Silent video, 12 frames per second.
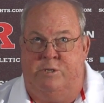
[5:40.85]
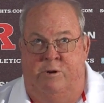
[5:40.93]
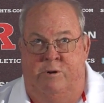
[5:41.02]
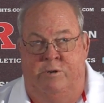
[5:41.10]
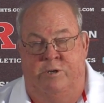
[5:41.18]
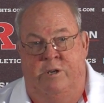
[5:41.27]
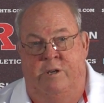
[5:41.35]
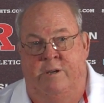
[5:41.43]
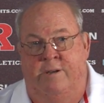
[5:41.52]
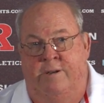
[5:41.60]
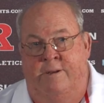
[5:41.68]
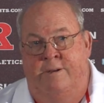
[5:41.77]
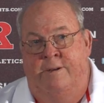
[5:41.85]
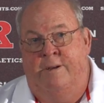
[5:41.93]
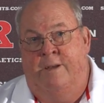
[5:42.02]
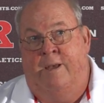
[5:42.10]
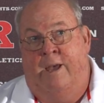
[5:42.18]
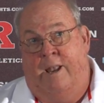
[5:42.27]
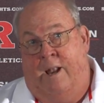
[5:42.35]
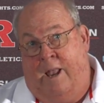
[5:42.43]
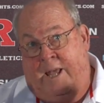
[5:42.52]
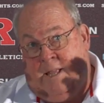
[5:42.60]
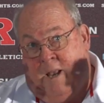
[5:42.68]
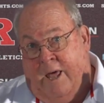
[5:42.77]
surge, and the
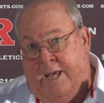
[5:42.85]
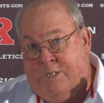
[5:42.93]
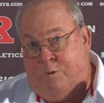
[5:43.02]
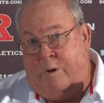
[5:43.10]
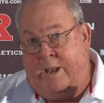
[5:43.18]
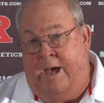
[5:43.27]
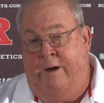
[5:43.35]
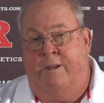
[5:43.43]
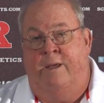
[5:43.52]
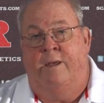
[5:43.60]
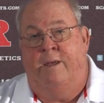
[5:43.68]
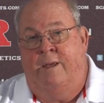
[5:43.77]
lights went out.